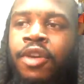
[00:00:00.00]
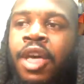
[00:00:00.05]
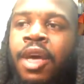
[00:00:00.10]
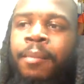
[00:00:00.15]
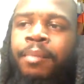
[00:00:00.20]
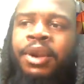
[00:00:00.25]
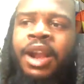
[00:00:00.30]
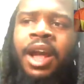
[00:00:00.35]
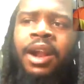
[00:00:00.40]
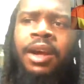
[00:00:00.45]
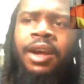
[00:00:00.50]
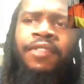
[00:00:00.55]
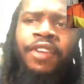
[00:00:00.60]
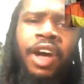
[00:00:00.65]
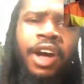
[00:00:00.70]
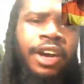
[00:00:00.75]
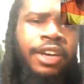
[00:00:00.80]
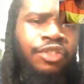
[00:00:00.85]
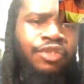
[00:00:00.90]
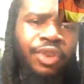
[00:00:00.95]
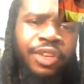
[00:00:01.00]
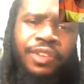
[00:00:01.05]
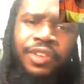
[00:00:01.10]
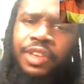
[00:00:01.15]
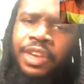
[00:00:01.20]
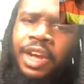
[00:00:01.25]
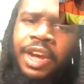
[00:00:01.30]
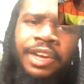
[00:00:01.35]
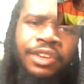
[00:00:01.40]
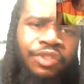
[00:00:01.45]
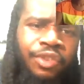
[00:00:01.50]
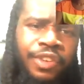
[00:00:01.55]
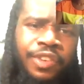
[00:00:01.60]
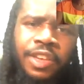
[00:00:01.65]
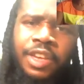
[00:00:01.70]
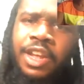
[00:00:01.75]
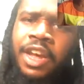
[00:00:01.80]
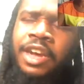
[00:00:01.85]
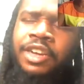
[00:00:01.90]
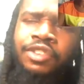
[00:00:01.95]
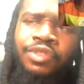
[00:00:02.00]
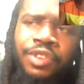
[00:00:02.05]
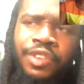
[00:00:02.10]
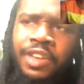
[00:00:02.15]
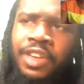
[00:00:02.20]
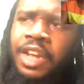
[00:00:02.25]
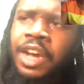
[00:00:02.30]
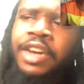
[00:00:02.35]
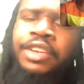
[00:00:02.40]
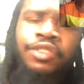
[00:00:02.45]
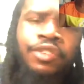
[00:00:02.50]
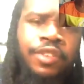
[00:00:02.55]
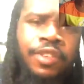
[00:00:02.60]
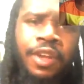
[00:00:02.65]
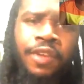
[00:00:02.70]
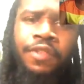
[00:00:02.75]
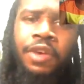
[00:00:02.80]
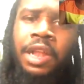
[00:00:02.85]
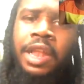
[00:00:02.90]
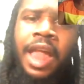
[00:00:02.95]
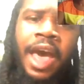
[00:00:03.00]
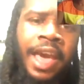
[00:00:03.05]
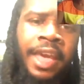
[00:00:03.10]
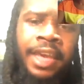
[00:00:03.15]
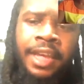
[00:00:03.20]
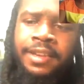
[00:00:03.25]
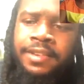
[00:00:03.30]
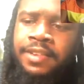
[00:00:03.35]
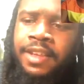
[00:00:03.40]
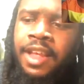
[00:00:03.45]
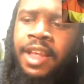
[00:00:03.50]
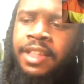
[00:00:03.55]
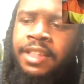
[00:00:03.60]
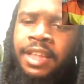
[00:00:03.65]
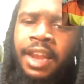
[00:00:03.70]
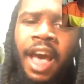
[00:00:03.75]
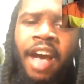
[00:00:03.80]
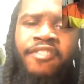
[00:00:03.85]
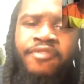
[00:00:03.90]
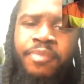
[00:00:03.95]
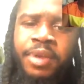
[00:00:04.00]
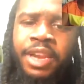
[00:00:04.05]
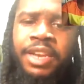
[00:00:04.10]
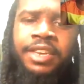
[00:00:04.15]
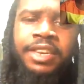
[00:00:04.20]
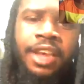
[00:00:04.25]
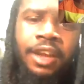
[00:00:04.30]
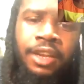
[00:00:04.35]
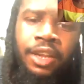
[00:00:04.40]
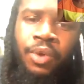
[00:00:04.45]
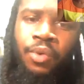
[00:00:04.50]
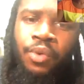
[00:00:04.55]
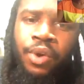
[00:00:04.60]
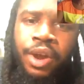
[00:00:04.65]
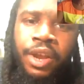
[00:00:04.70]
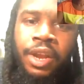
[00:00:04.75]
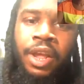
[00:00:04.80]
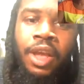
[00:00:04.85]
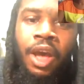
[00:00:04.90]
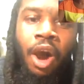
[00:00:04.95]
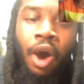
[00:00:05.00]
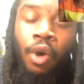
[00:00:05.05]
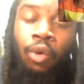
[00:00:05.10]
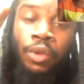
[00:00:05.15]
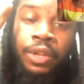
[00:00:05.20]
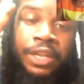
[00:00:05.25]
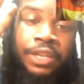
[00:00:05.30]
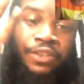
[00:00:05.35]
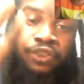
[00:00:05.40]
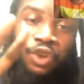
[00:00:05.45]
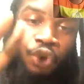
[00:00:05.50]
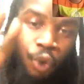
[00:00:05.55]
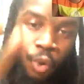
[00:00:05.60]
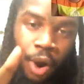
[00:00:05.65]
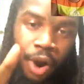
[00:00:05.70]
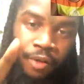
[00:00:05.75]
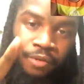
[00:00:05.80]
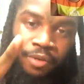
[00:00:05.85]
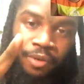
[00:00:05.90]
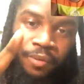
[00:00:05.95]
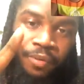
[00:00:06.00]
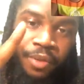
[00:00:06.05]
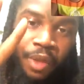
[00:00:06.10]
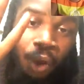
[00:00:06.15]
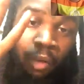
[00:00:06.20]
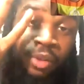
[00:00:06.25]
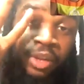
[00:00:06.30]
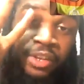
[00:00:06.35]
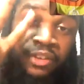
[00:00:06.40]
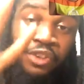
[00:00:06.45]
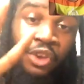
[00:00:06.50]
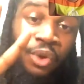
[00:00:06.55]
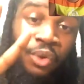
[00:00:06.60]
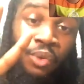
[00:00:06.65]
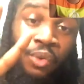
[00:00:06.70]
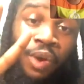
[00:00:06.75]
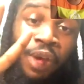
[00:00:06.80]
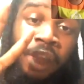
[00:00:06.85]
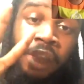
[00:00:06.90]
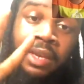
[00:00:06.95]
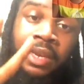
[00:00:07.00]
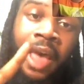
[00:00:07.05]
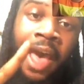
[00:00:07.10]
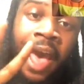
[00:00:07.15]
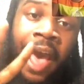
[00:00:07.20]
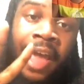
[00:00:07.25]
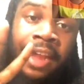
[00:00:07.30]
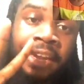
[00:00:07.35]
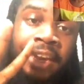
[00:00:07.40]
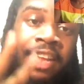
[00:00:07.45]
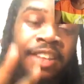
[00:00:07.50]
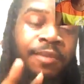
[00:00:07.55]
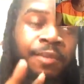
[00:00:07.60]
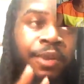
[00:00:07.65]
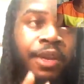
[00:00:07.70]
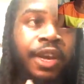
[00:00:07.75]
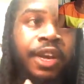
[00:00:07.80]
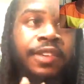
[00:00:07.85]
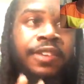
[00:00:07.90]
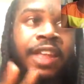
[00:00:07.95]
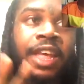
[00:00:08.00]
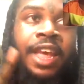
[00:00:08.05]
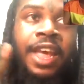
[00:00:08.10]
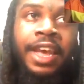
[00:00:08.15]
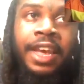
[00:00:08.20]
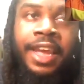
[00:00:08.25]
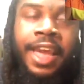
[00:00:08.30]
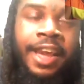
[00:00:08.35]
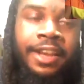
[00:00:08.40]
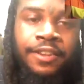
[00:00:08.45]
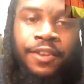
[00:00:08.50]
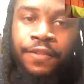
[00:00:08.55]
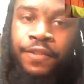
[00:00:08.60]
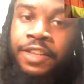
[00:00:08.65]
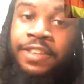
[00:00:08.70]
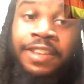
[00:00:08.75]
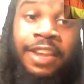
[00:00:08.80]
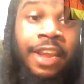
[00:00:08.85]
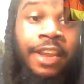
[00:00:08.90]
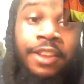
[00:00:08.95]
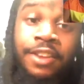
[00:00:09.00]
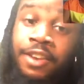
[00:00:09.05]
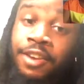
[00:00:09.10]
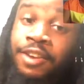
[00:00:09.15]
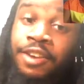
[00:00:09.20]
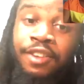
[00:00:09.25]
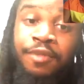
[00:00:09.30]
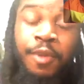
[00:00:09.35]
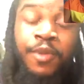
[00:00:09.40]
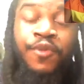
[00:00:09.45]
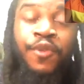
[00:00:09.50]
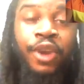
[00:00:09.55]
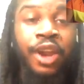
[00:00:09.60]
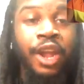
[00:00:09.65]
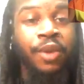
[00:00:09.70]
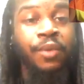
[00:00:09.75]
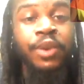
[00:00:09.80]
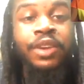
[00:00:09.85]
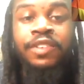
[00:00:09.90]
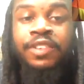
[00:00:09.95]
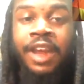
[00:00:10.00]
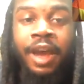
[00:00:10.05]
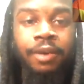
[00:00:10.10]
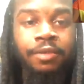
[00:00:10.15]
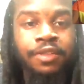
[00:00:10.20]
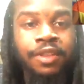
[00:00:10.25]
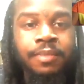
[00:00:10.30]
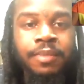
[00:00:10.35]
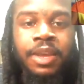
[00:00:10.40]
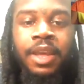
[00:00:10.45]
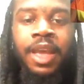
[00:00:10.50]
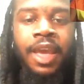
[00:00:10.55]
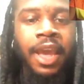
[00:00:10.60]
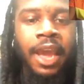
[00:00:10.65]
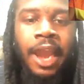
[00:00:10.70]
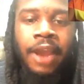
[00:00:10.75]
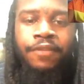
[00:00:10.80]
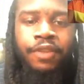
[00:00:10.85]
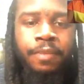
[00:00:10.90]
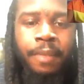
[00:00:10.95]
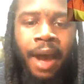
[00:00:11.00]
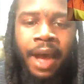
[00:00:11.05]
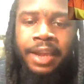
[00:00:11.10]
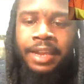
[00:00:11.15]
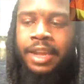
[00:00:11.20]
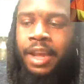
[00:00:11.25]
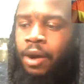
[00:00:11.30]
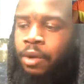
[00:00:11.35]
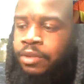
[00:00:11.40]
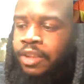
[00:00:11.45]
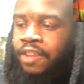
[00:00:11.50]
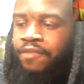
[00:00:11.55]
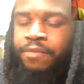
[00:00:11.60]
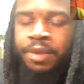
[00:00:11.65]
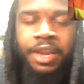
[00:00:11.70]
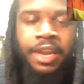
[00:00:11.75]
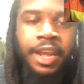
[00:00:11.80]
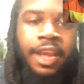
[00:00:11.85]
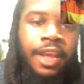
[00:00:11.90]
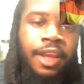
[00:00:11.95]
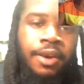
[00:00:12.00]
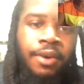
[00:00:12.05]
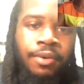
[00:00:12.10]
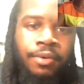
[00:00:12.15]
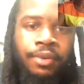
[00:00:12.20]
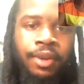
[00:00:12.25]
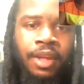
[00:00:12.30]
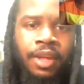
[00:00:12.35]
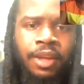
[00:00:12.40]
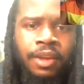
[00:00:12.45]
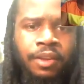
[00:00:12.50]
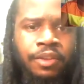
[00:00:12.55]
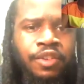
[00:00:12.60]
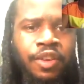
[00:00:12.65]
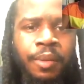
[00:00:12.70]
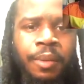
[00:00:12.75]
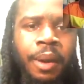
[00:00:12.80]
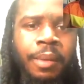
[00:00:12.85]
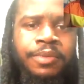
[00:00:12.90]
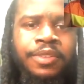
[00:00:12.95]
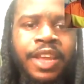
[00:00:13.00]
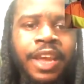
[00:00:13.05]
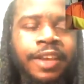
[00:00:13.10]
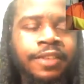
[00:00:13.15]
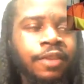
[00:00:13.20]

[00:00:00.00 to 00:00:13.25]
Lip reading: But out of hundreds and hundreds and hundreds and hundreds of clients that I've been dealing with, only two died, and that's because they had cancer for 10 years before they reached out to me. Everybody else have been healed. You see what I'm saying?